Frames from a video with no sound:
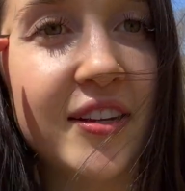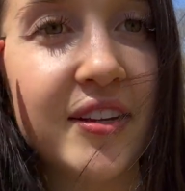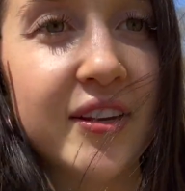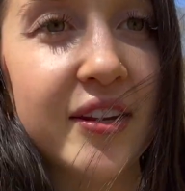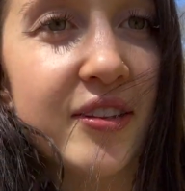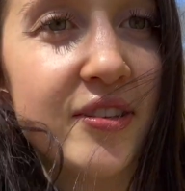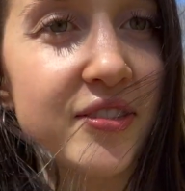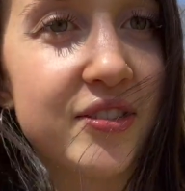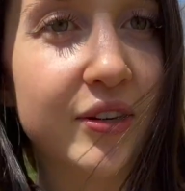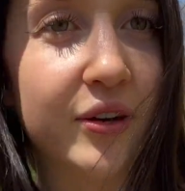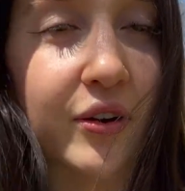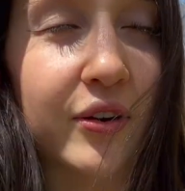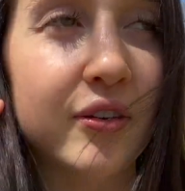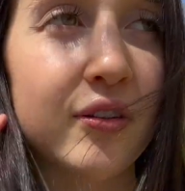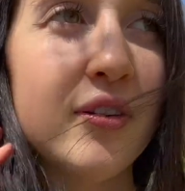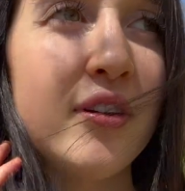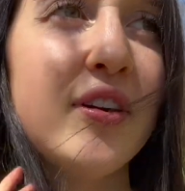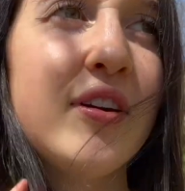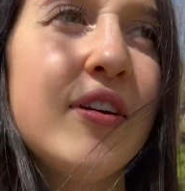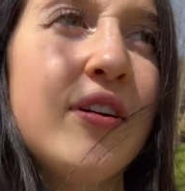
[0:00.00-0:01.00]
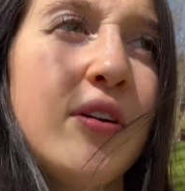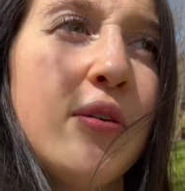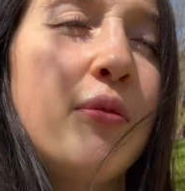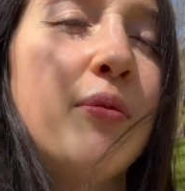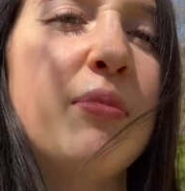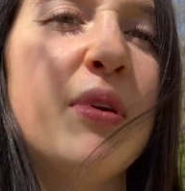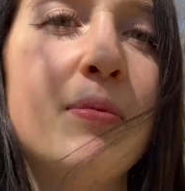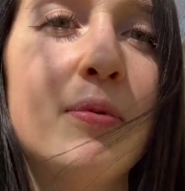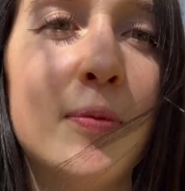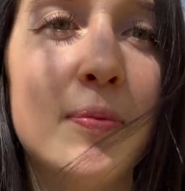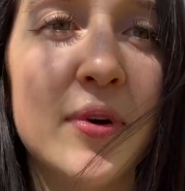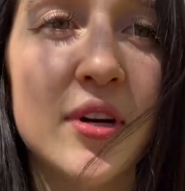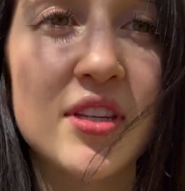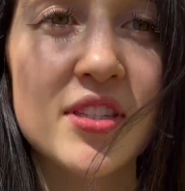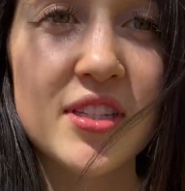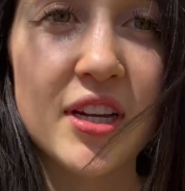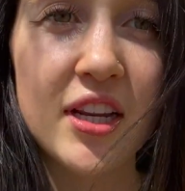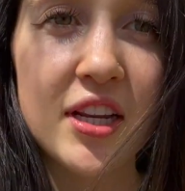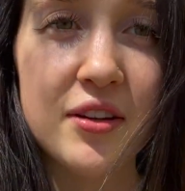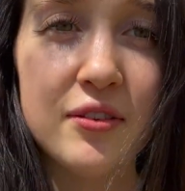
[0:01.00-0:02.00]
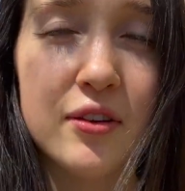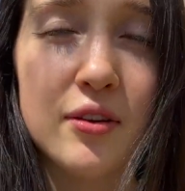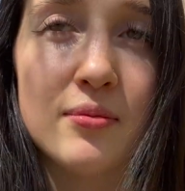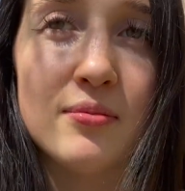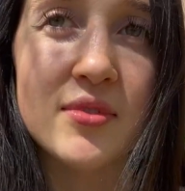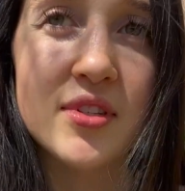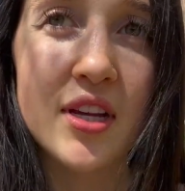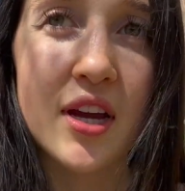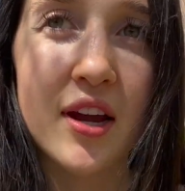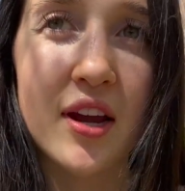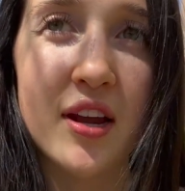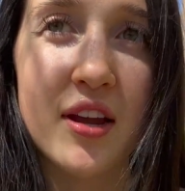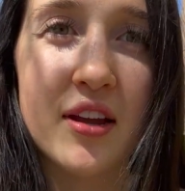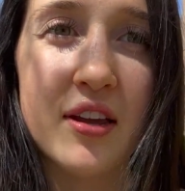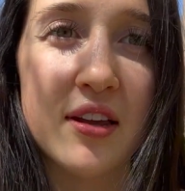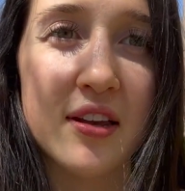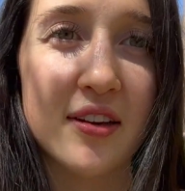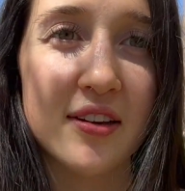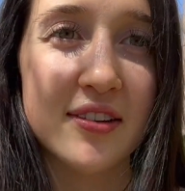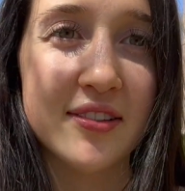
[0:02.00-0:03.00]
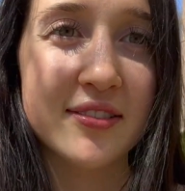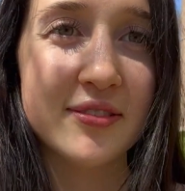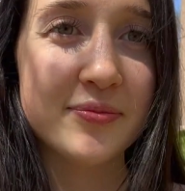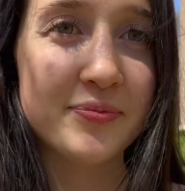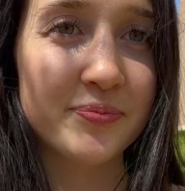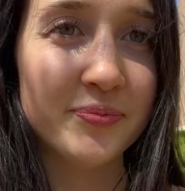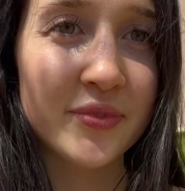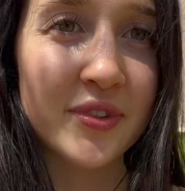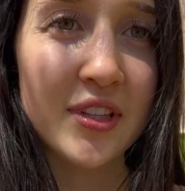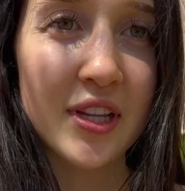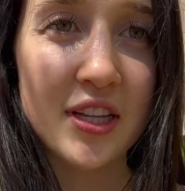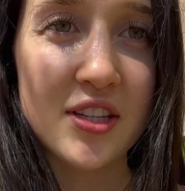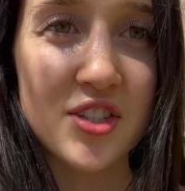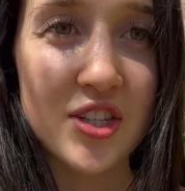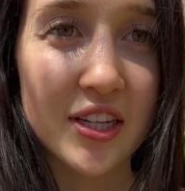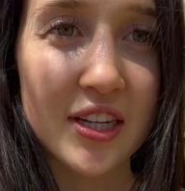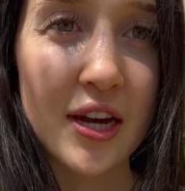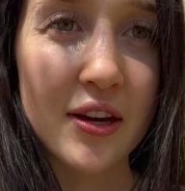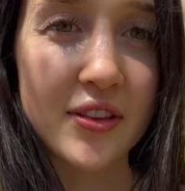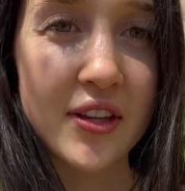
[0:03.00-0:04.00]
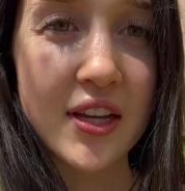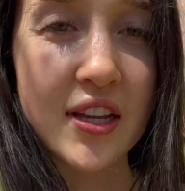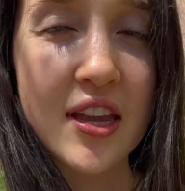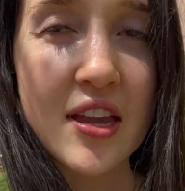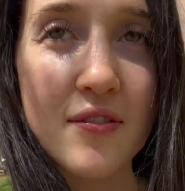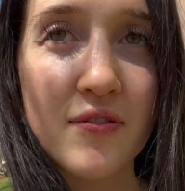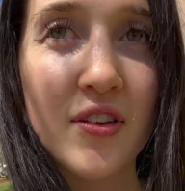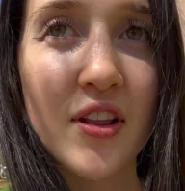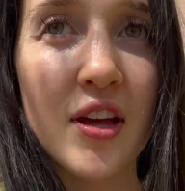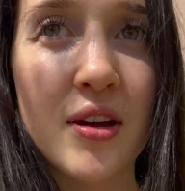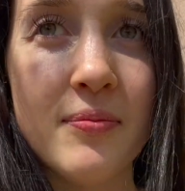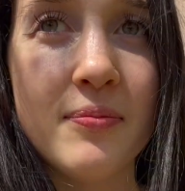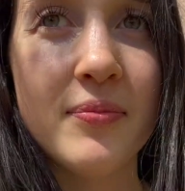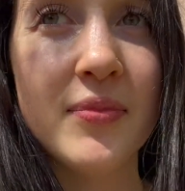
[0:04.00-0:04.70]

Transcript: and so when people book study rooms, I like check out that key for them.